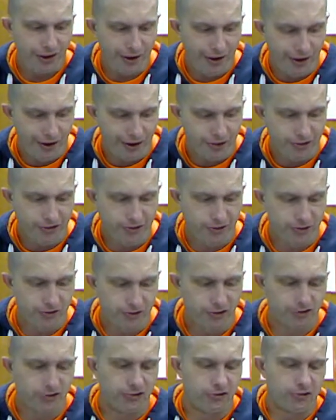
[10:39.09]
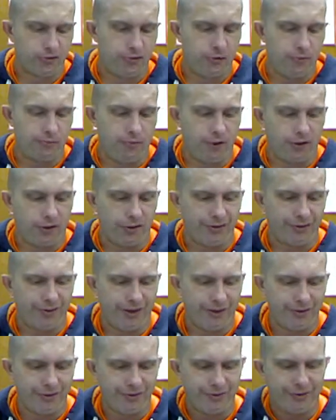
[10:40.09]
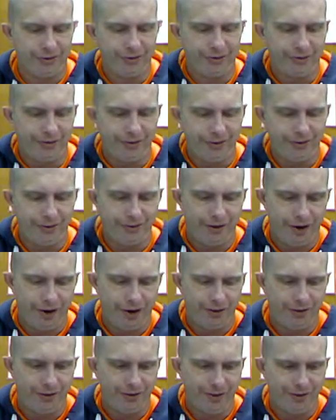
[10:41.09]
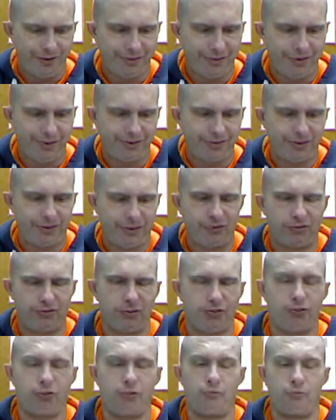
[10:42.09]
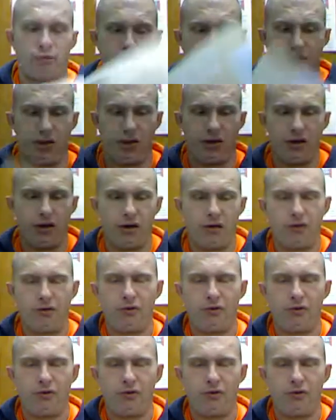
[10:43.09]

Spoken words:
and the Congressional Gold Medal in 1960 and died in 1963.